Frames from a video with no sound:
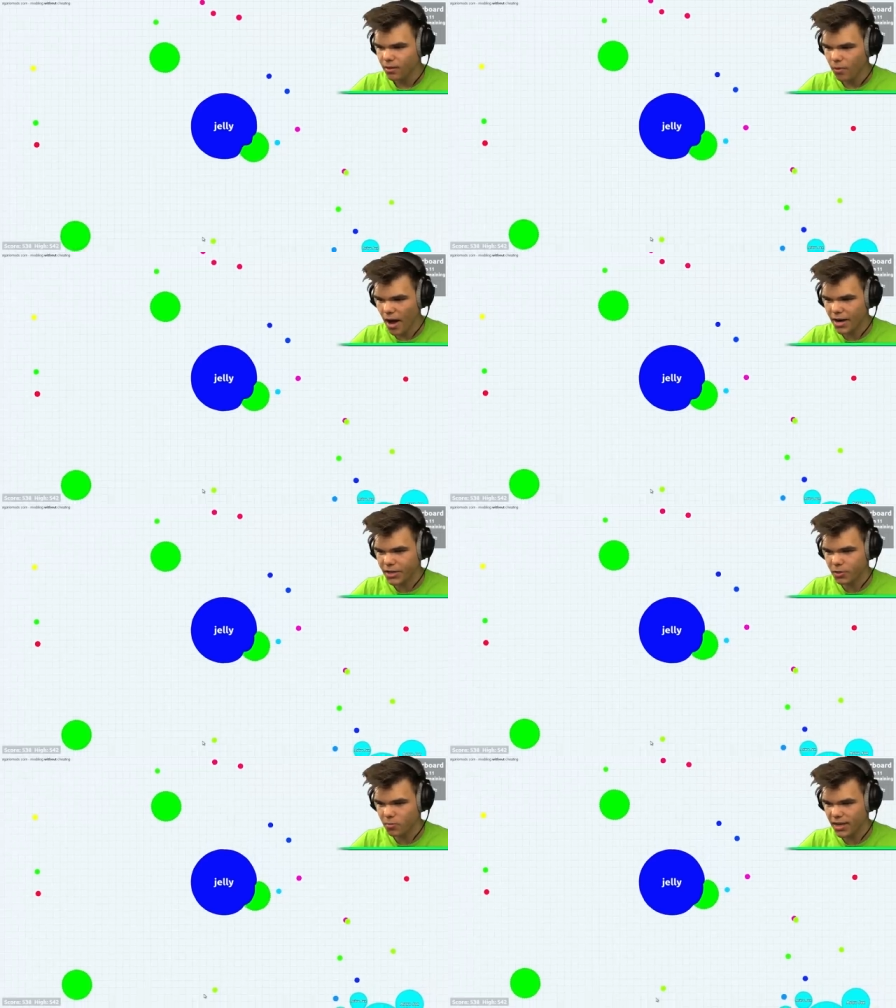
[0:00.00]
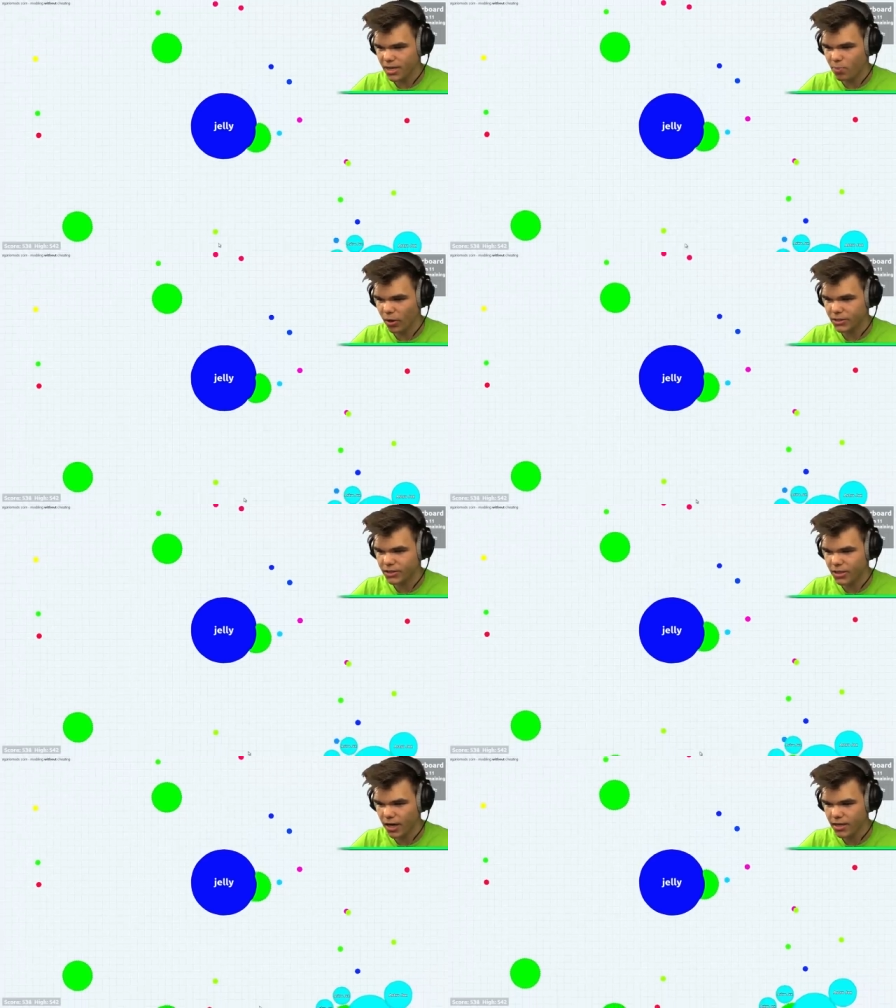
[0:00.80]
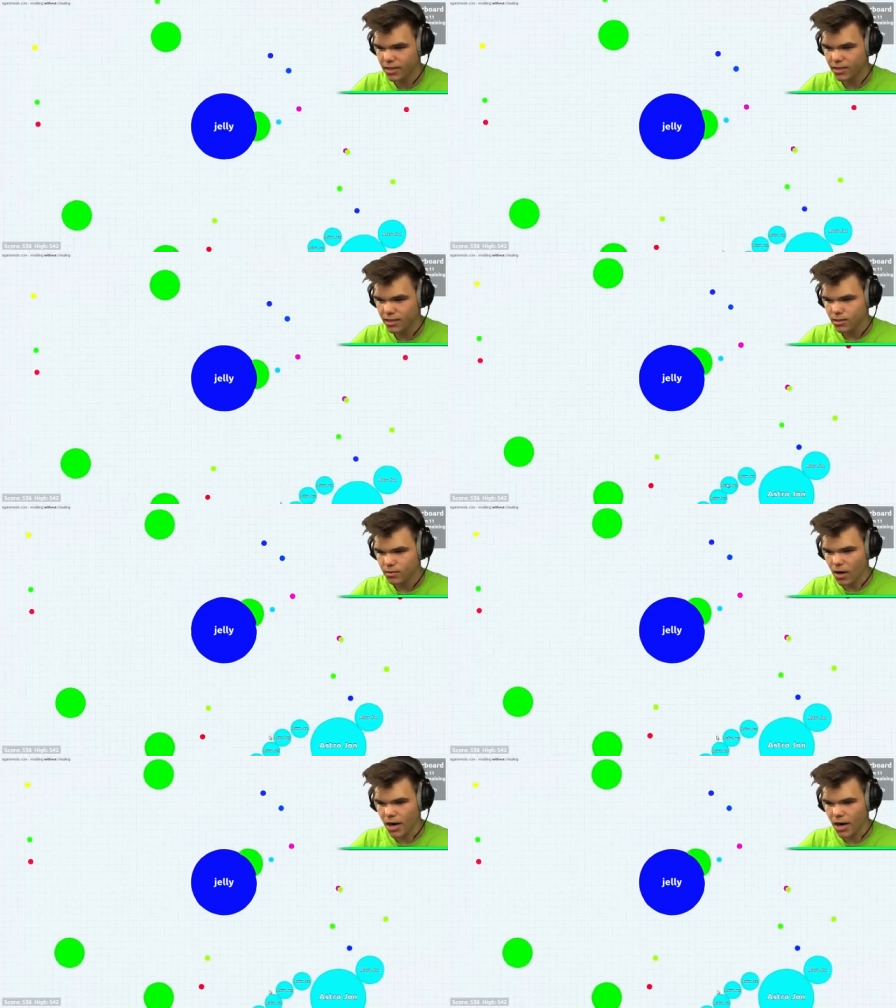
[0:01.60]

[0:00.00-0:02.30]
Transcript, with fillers: Why are you in many parts, John? Why